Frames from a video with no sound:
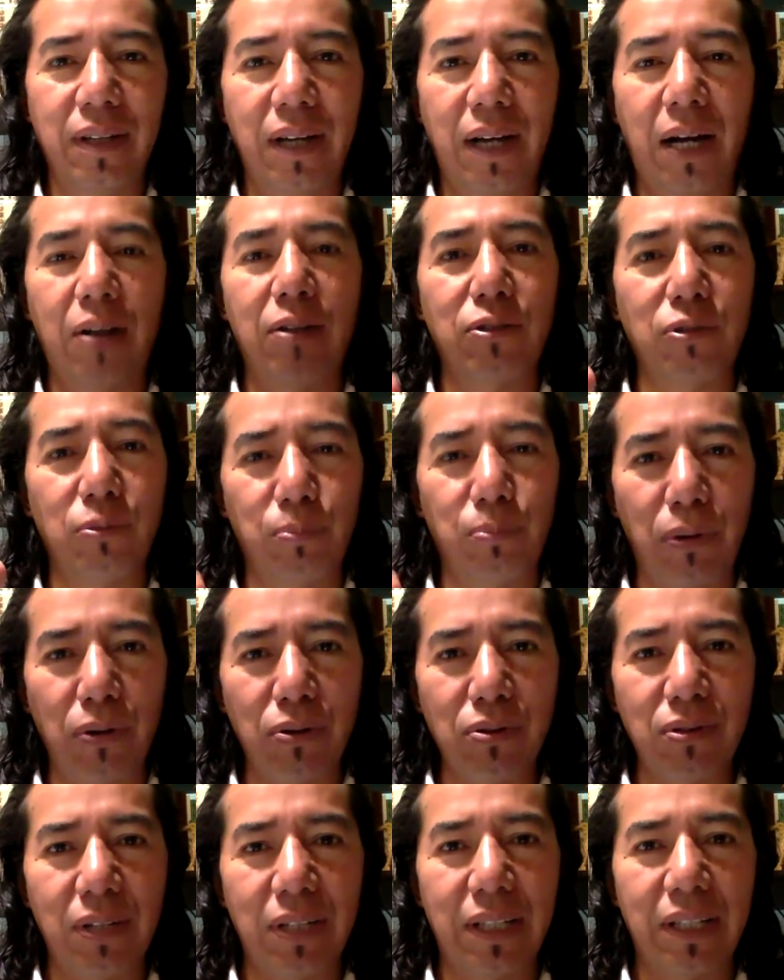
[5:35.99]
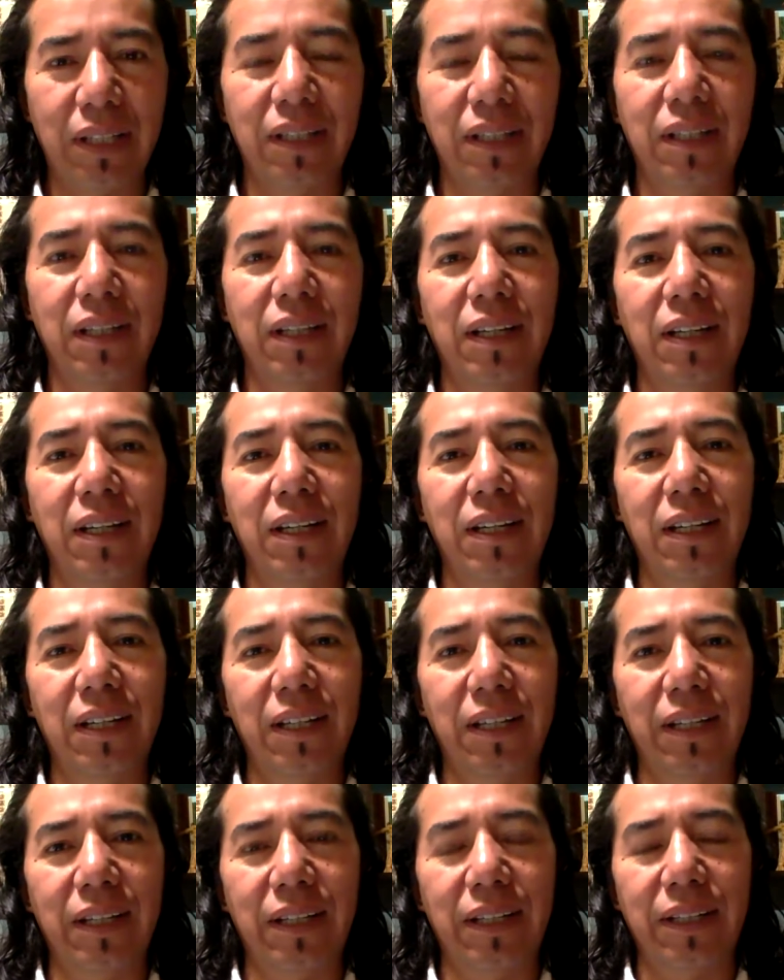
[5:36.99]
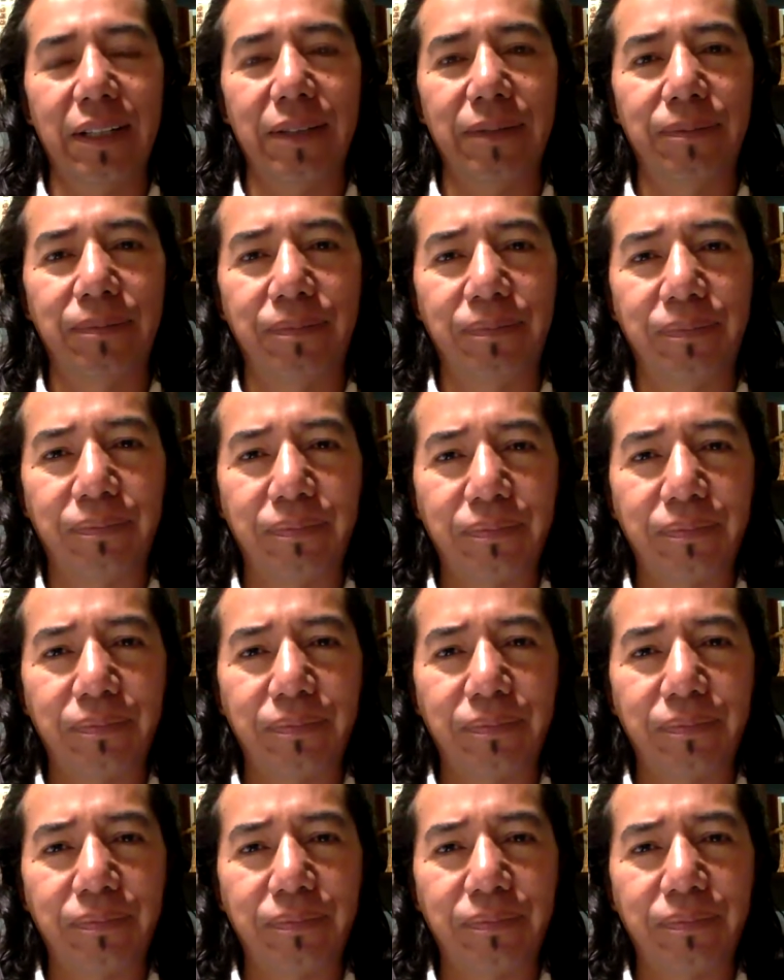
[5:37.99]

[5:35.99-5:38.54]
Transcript: and supposedly um,